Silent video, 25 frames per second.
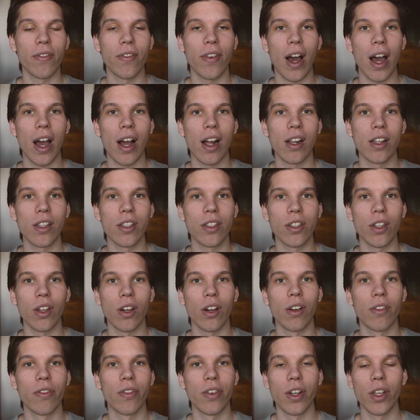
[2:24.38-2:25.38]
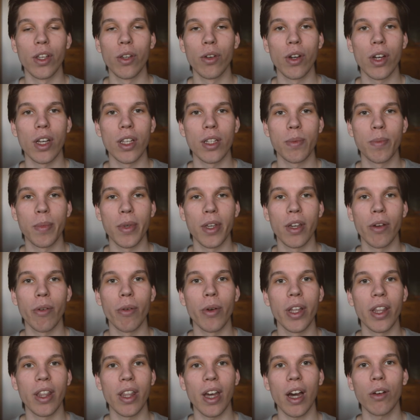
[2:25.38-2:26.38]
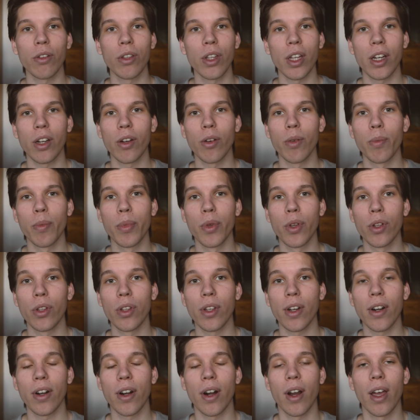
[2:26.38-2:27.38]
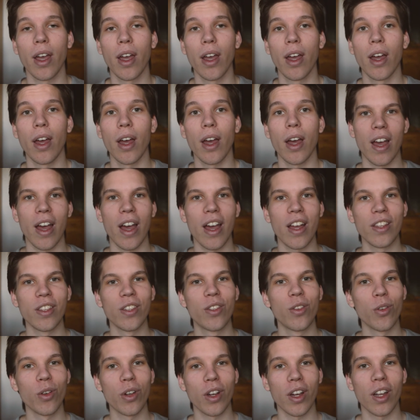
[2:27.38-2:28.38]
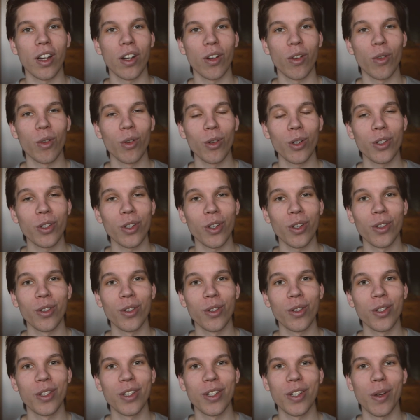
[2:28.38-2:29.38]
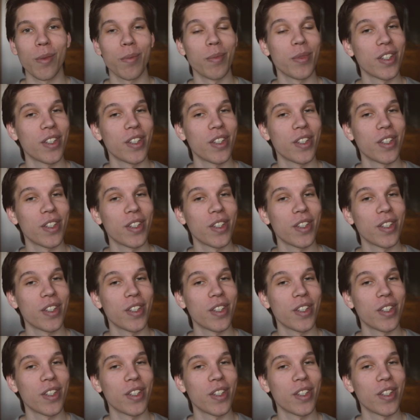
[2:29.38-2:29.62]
files of a USB without a computer, and you can also do some